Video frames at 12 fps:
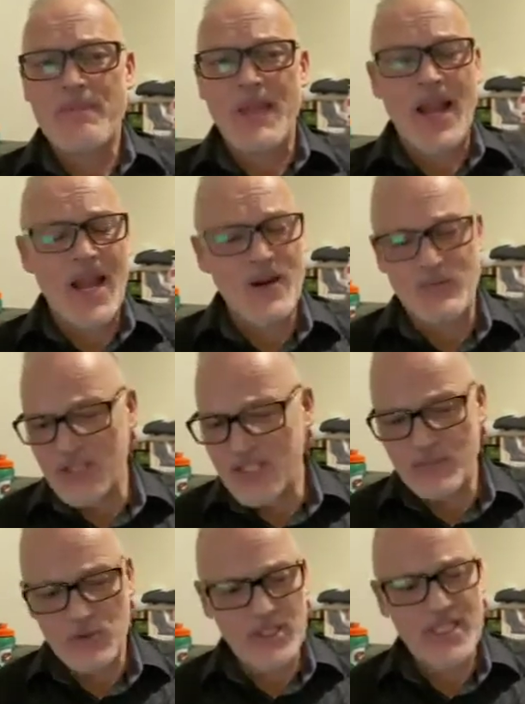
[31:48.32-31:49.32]
I really
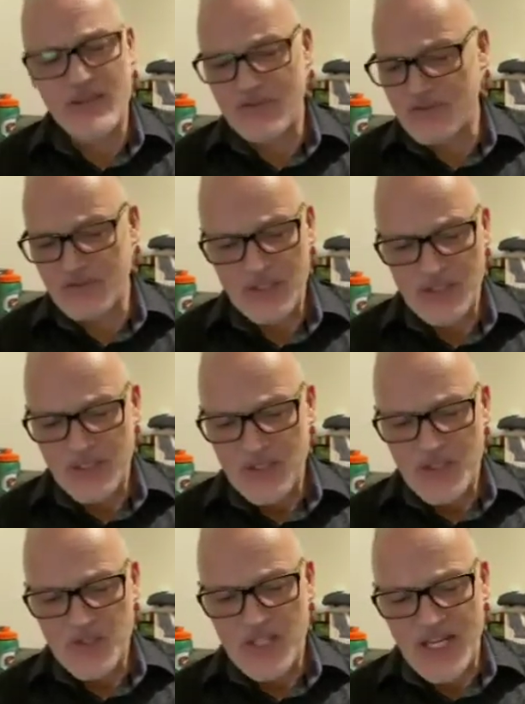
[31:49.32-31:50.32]
believe
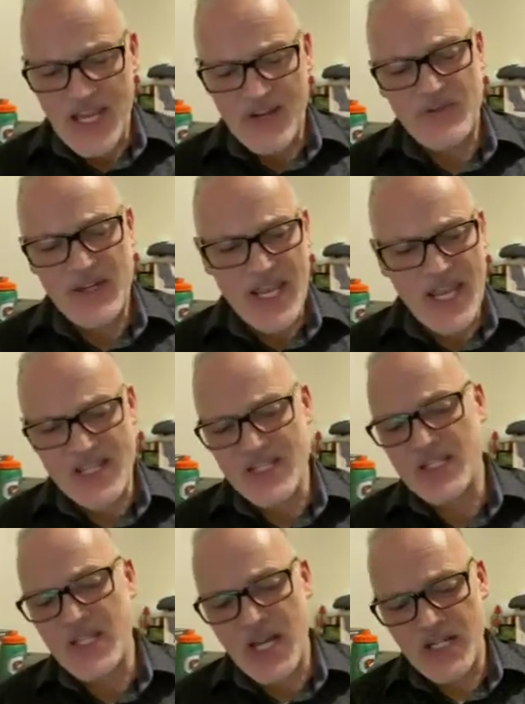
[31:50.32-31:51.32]
that Advent has
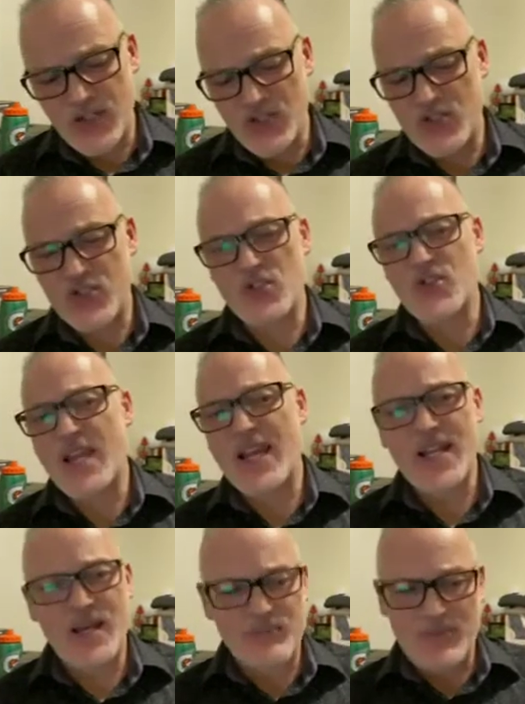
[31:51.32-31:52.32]
got to stir that
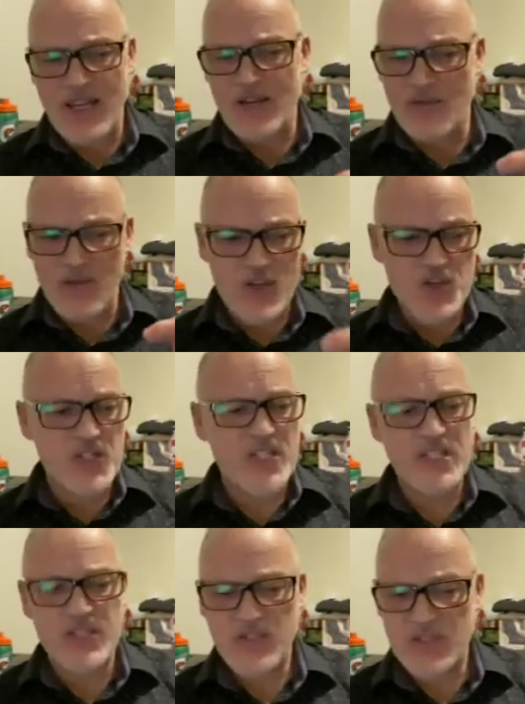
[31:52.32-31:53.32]
up, that vision in
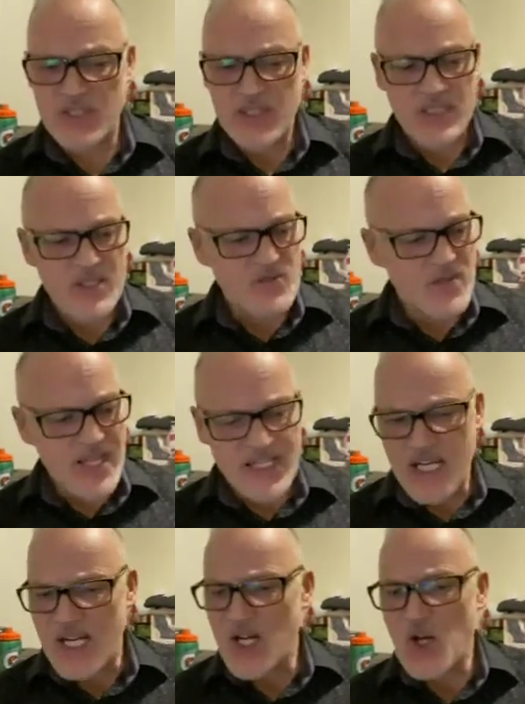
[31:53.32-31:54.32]
us, that
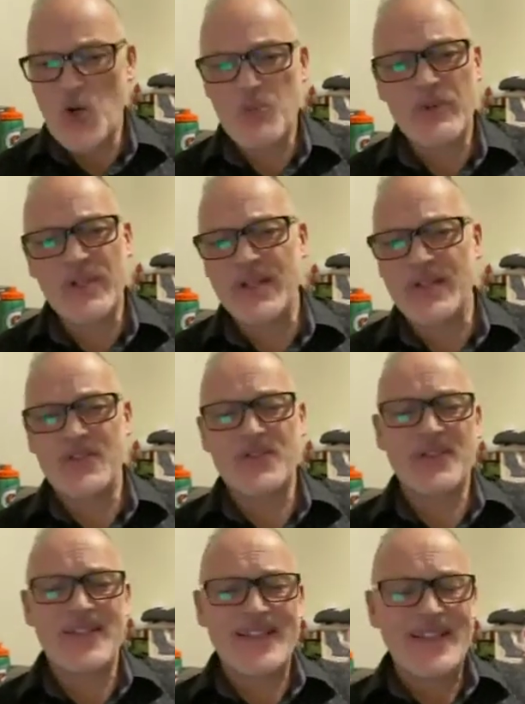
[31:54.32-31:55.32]
kind of hope in
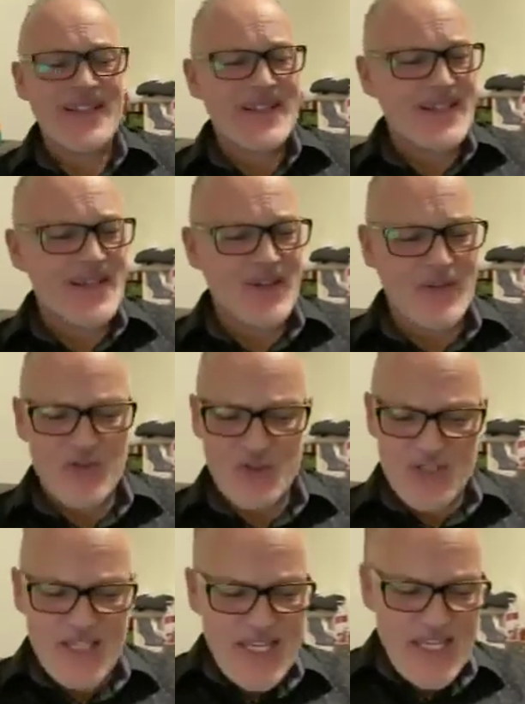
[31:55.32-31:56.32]
us of
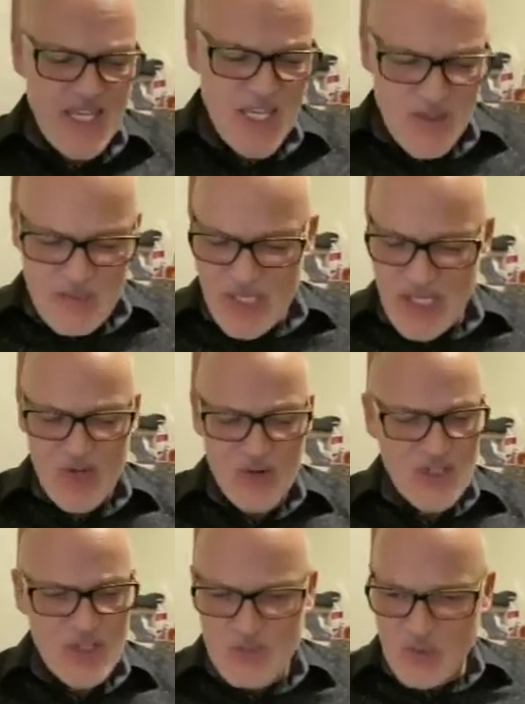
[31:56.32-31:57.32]
seeing Him here
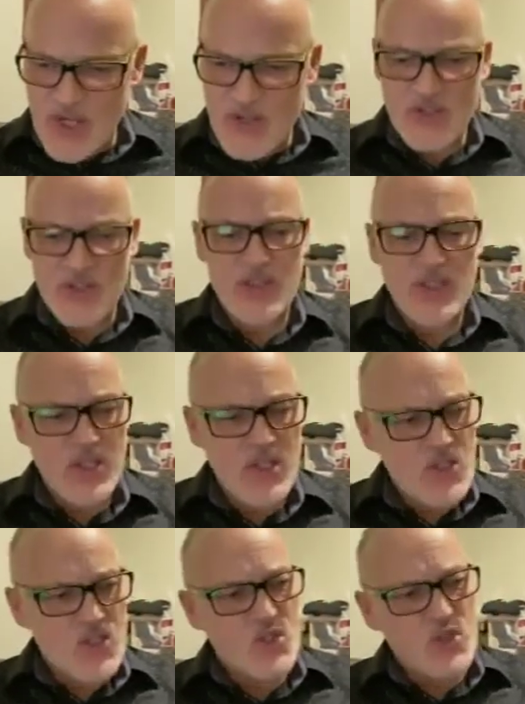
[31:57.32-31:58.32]
in the present
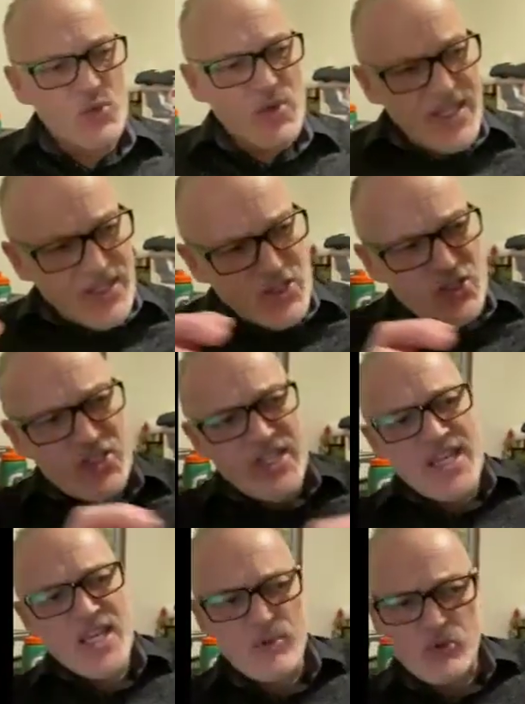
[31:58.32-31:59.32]
so that we can see
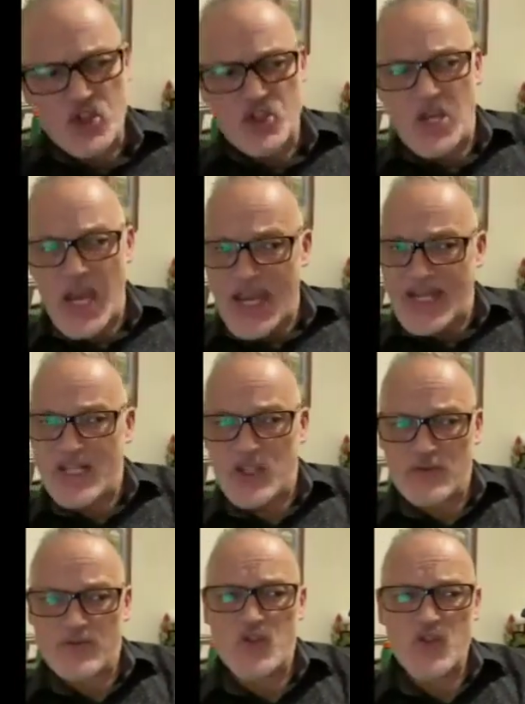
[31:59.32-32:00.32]
him shine in the
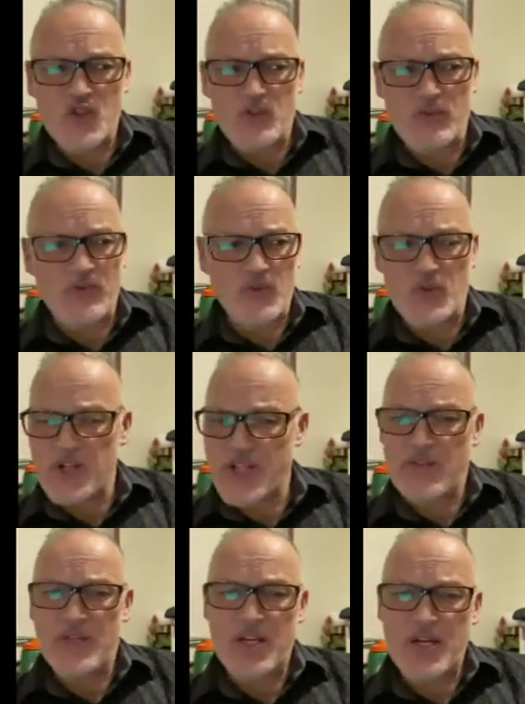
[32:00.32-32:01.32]
future before it
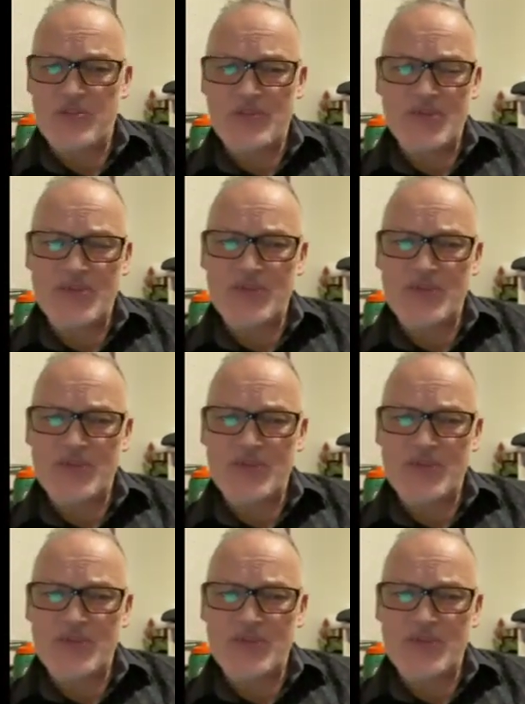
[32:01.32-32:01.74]
even comes.